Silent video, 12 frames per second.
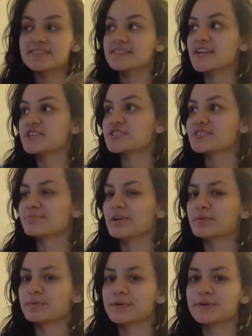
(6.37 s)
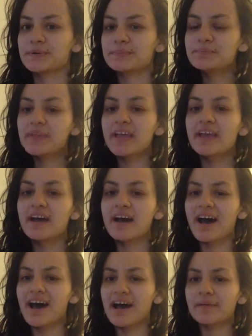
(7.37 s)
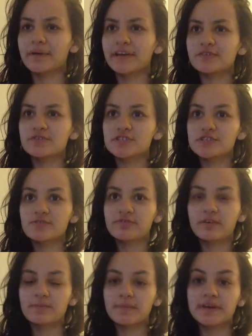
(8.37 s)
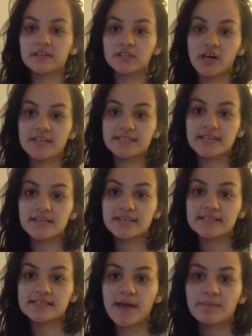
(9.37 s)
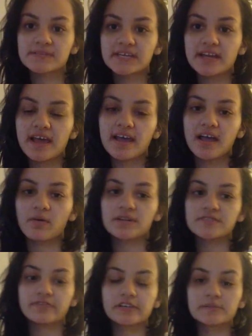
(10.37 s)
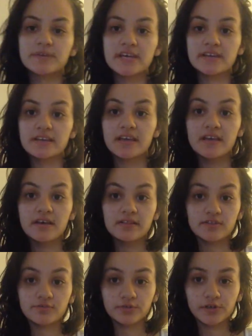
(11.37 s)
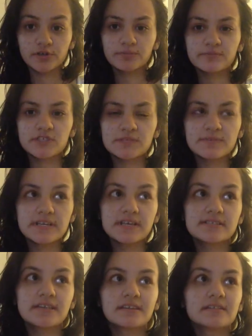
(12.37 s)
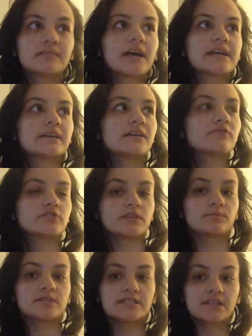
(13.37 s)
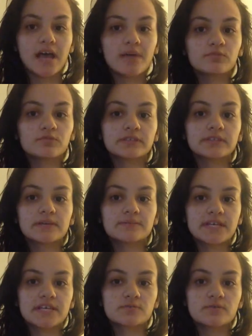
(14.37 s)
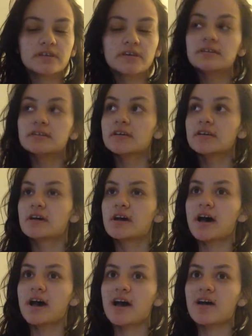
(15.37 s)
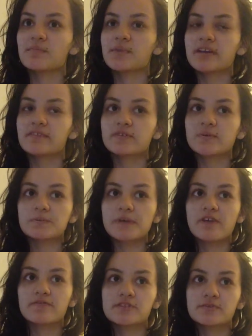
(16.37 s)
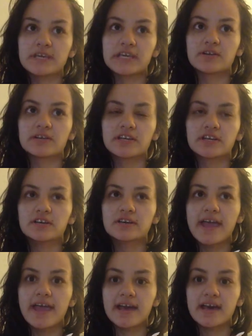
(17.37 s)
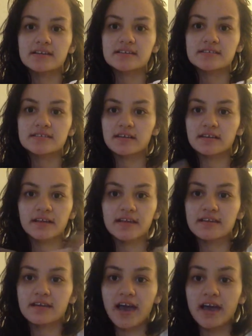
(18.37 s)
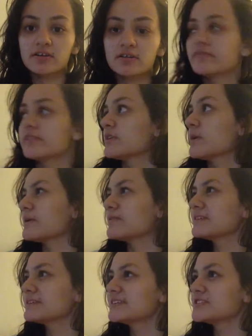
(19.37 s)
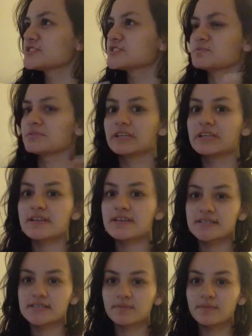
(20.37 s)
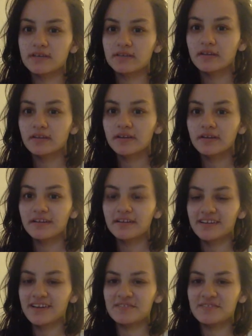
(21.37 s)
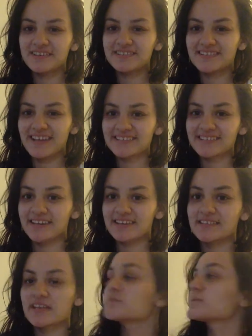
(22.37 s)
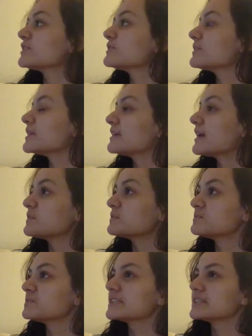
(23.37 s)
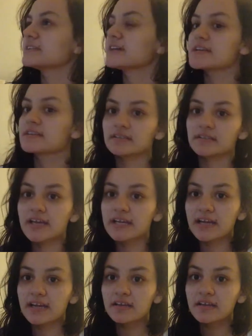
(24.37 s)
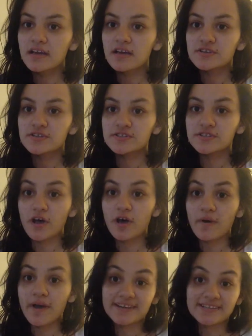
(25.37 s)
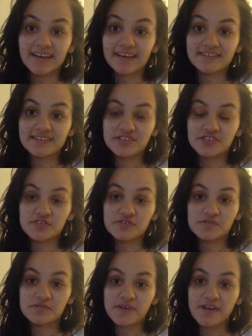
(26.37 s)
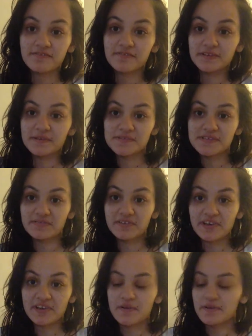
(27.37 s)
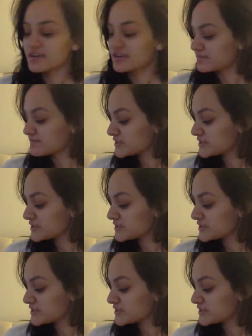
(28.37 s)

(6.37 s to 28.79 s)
This is actually my room. I usually would film in my closet, except today I wanted to film in the room just because like the lighting, for some reason I'm really obsessed with it. I filmed my outfit of the week out here, and like I don't even know. I feel like it's just really intimate. And that kind of sounds weird, but I really like the lighting, so I decided to film this video here.